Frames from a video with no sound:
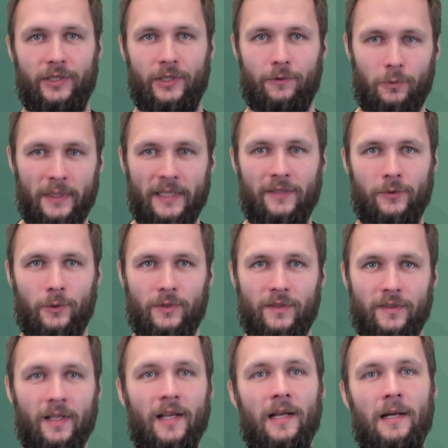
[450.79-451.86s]
of resources,
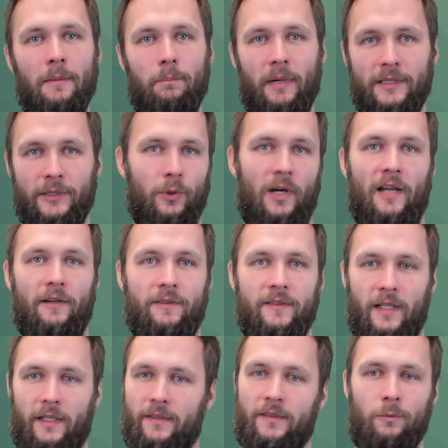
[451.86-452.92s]
but your life
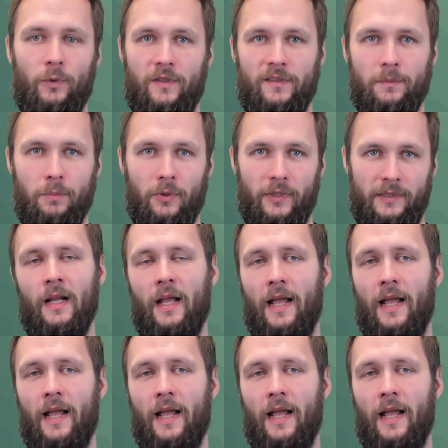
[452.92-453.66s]
sucks, what's the point?